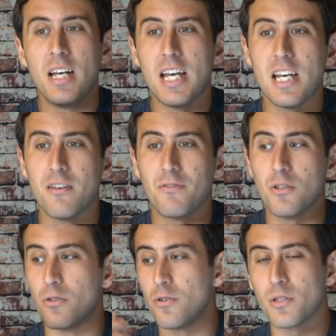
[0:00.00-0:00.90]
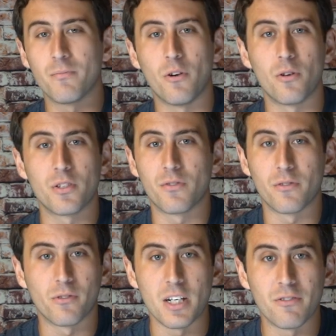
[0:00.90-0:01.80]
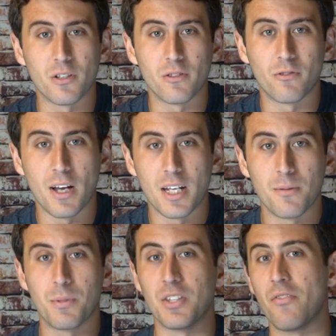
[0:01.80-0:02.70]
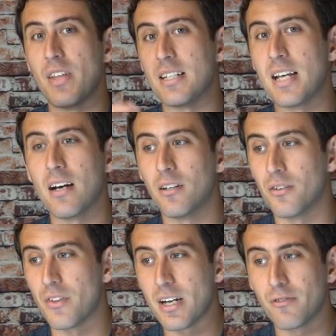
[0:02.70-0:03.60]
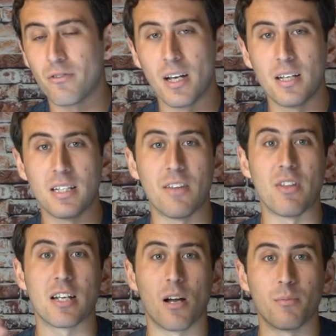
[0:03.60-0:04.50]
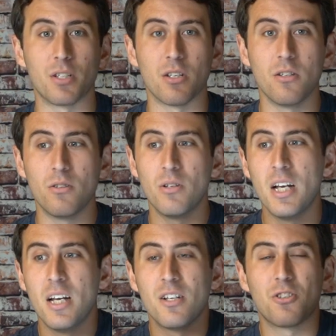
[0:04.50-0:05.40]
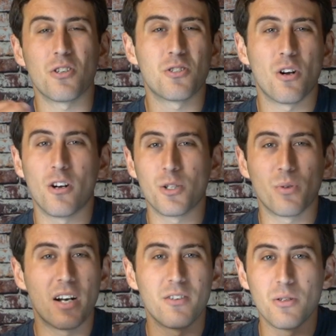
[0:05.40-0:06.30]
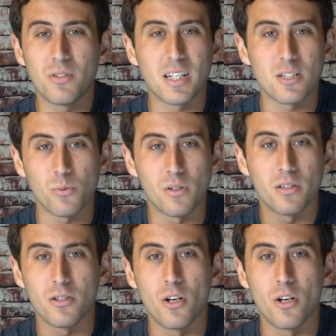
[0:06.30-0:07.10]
If you do some photos for free for a friend, but then they tell their friend and they come to you, just charge whatever you think it's worth.